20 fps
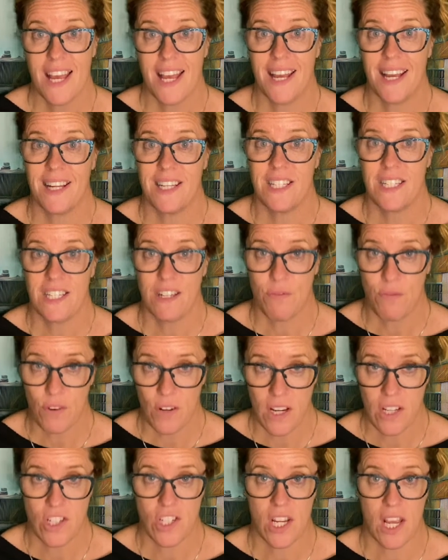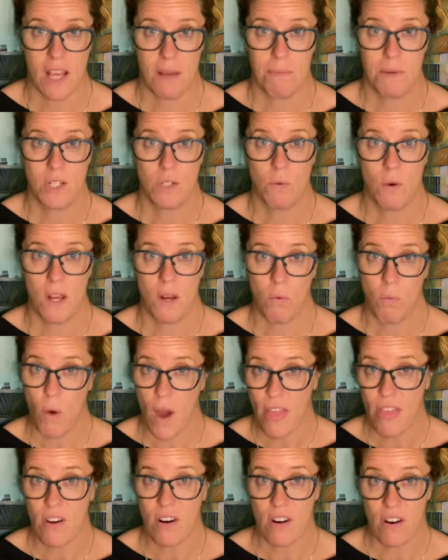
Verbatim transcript: and differentiate between whether